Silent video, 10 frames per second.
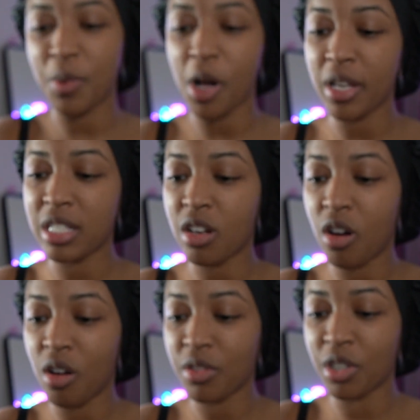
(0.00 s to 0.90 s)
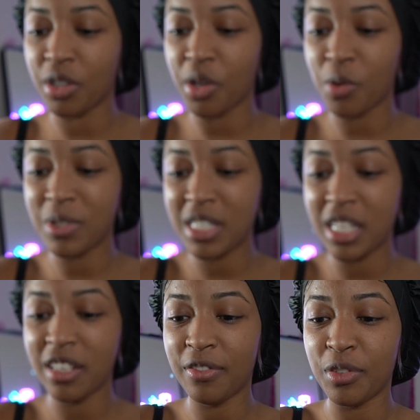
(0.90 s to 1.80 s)
well. It's called the Glow
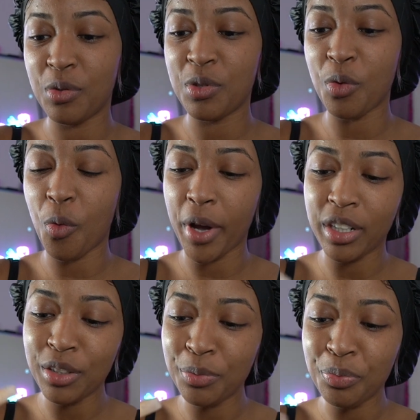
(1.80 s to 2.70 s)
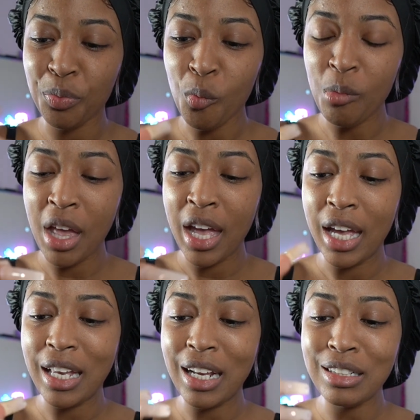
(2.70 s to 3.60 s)
Tea Infused Oil.
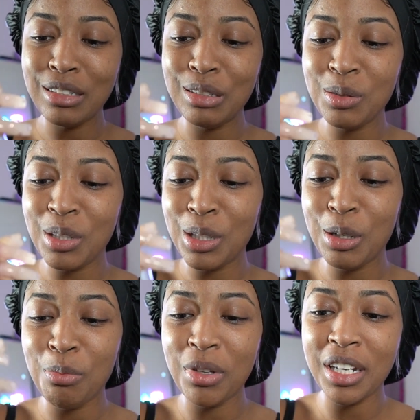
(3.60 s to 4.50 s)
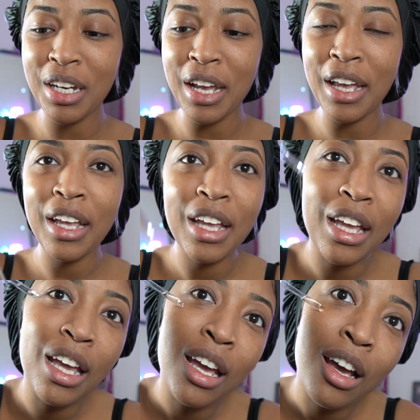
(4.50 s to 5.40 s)
And I just use a little bit of that
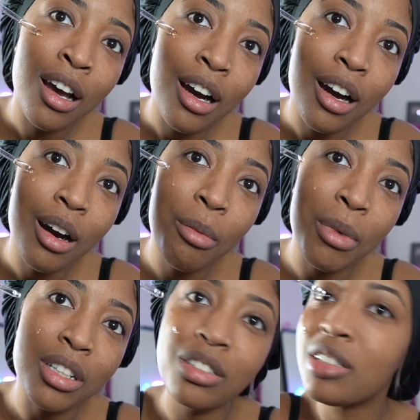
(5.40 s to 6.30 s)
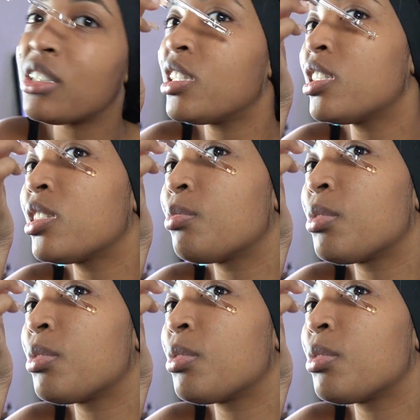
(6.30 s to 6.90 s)
on my cheeks